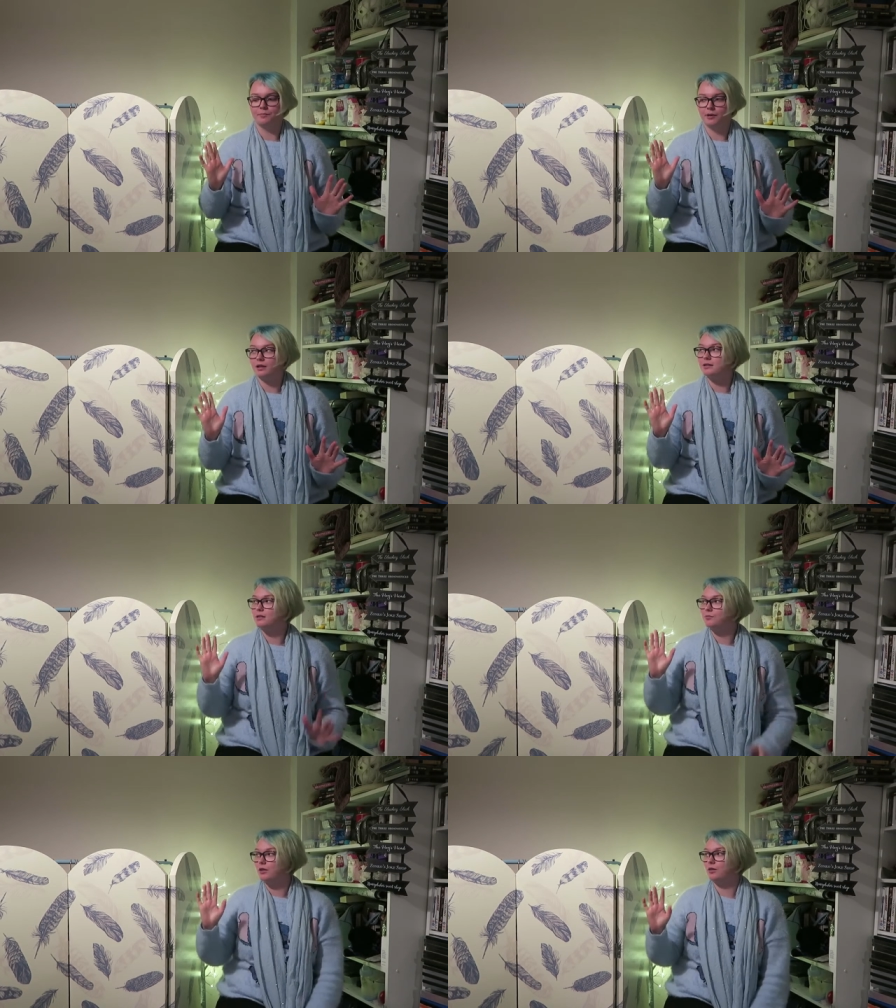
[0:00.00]
But
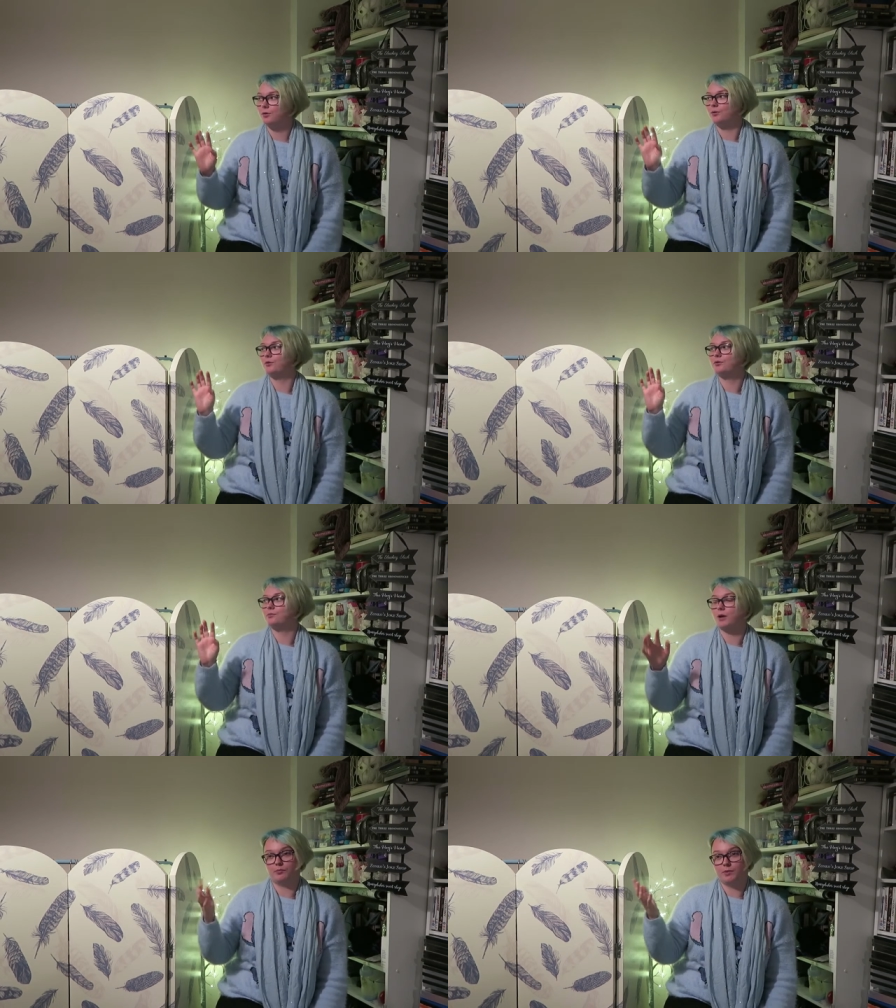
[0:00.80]
we thought,
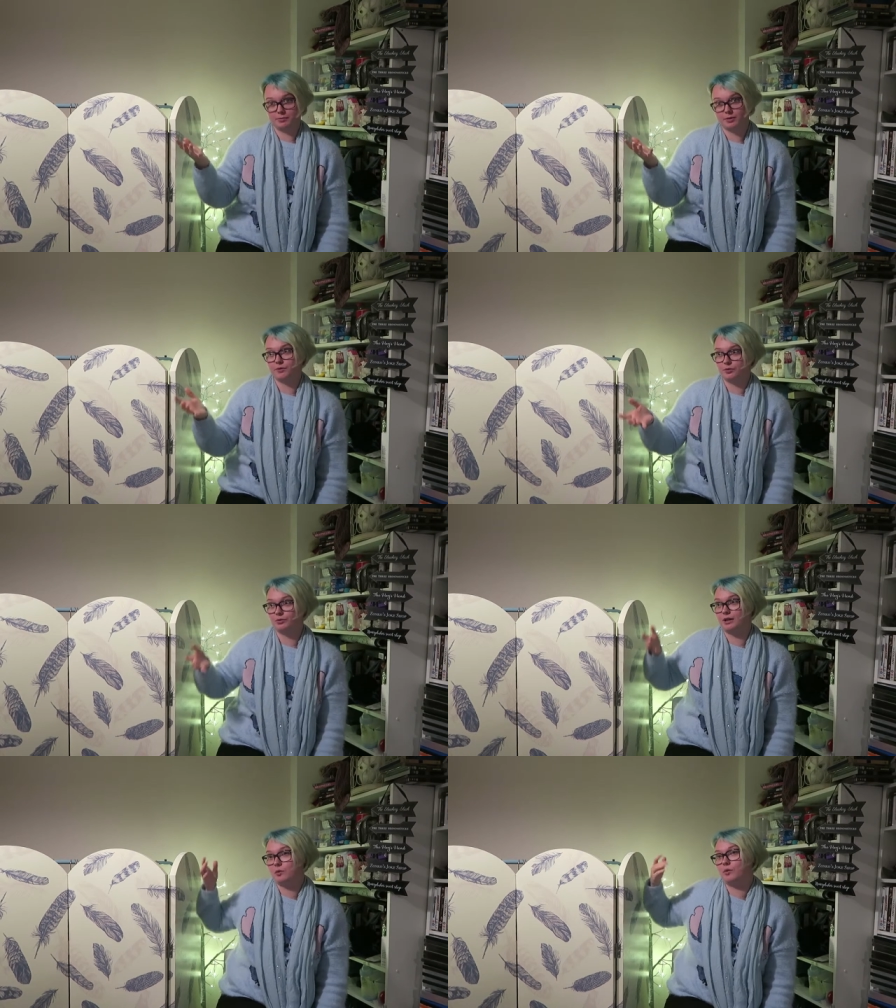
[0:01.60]
well, my mum
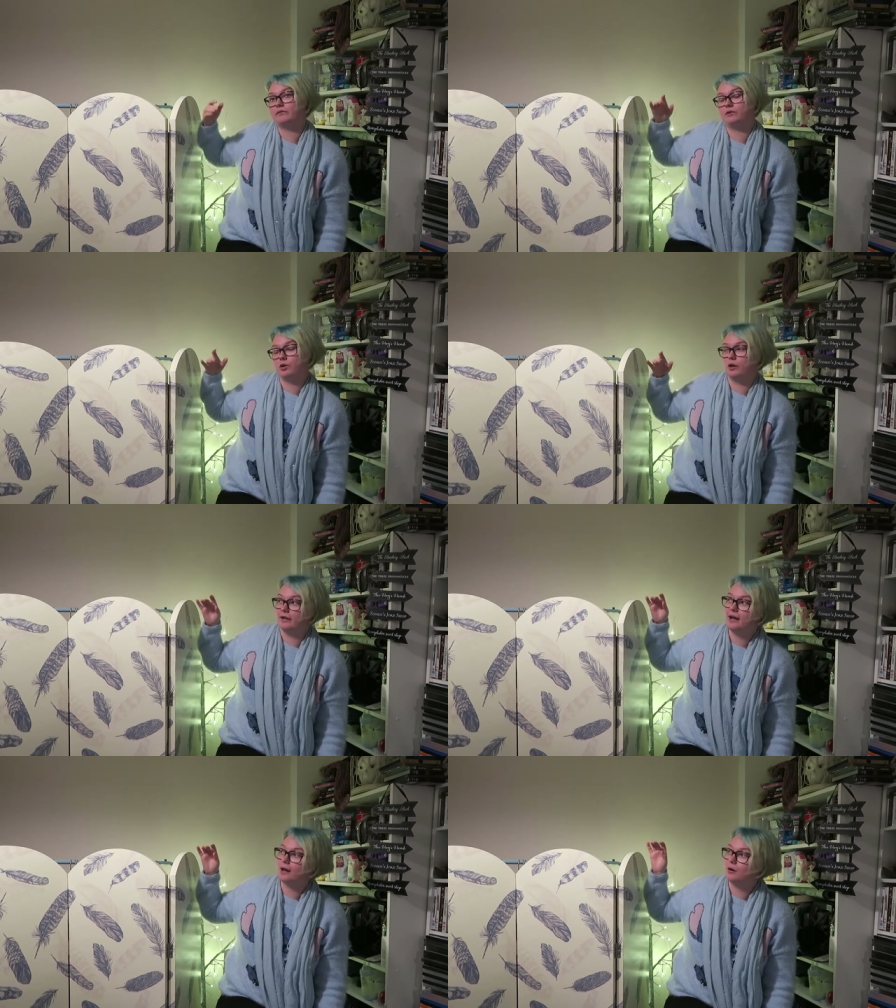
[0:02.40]
thought, get one for her
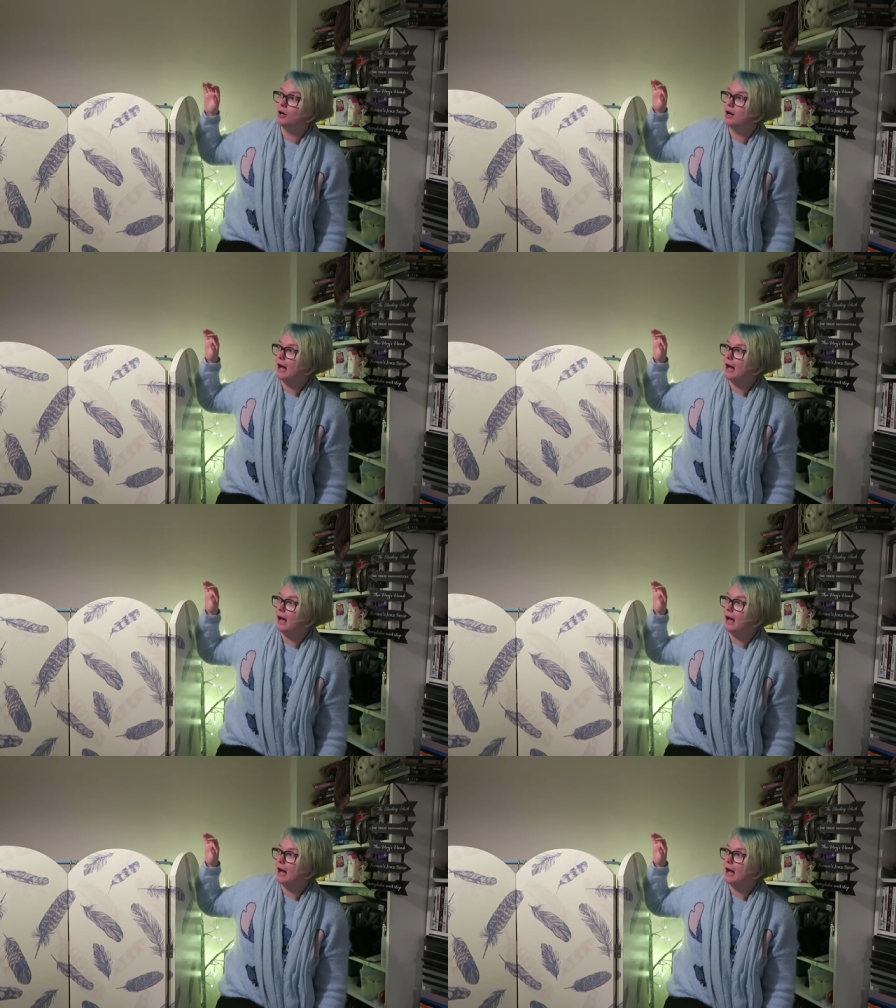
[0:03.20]
now,